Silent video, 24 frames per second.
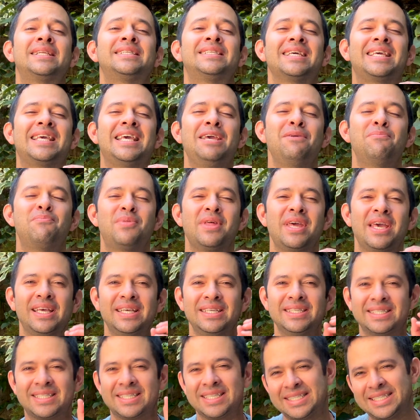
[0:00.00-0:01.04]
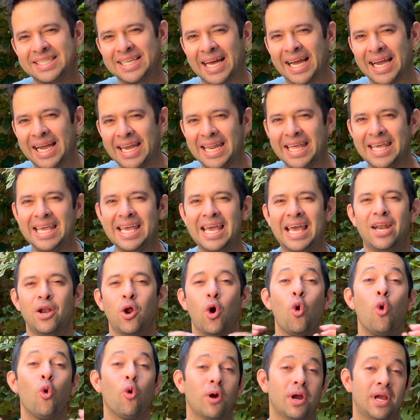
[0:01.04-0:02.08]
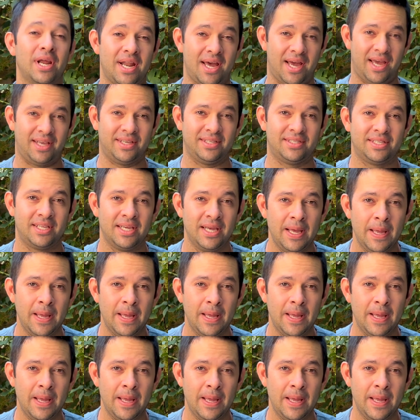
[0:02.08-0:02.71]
to keep things tidy and organized.